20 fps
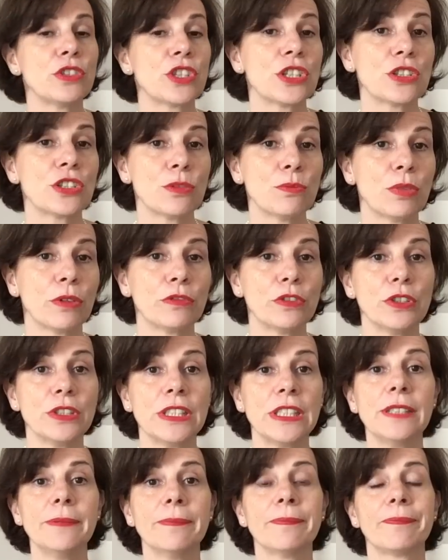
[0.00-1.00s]
if we wear
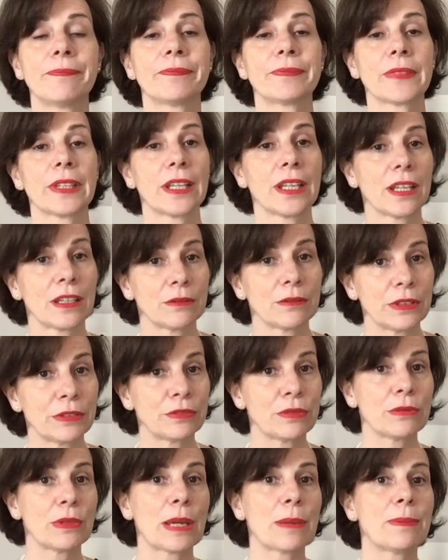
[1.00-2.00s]
black tights,
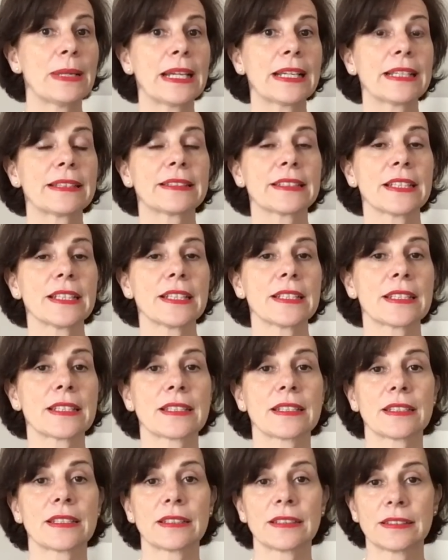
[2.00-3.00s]
then we would wear
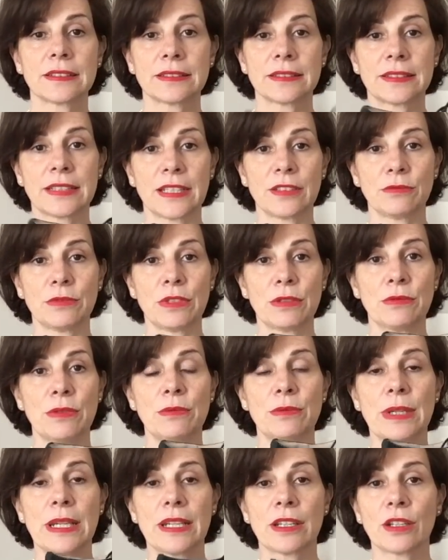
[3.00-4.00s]
kind of a
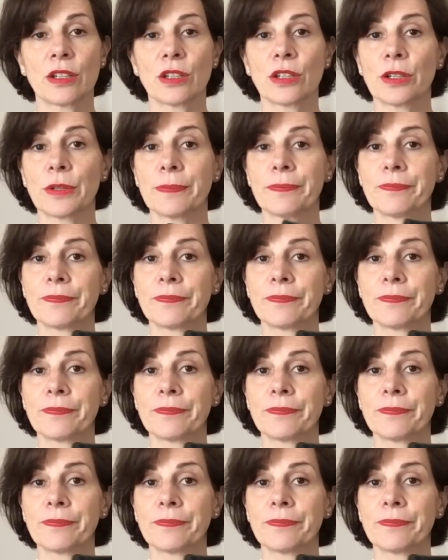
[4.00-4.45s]
masculine